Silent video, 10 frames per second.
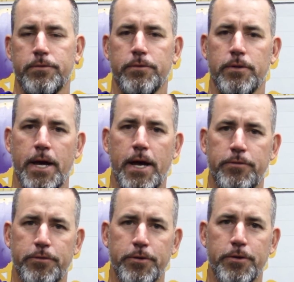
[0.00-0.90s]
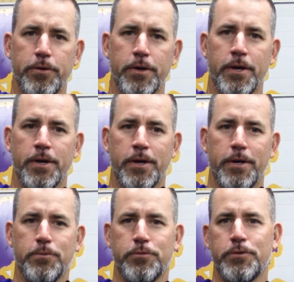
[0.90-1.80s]
Last year
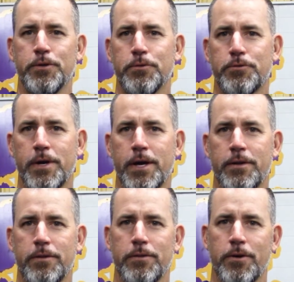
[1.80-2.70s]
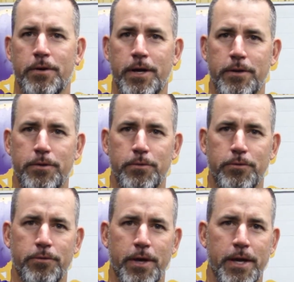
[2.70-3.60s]
he was still trying to learn how to use
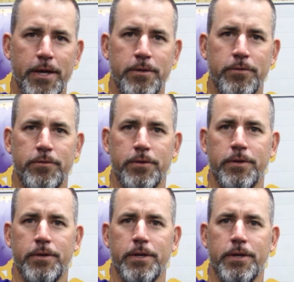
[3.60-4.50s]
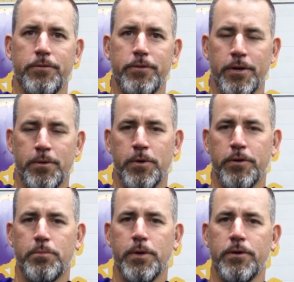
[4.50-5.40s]
his hands, and he's done a
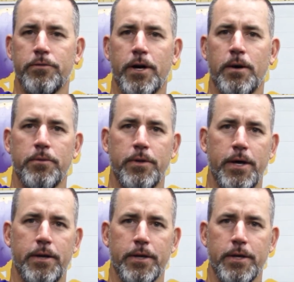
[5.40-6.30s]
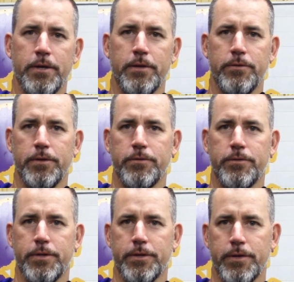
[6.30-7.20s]
much better job of that. Again, he
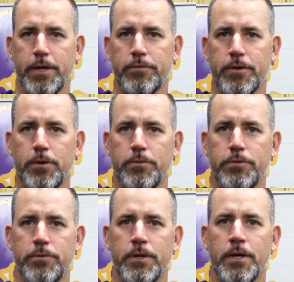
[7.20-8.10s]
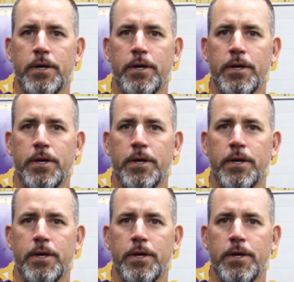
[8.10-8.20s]
takes coaching.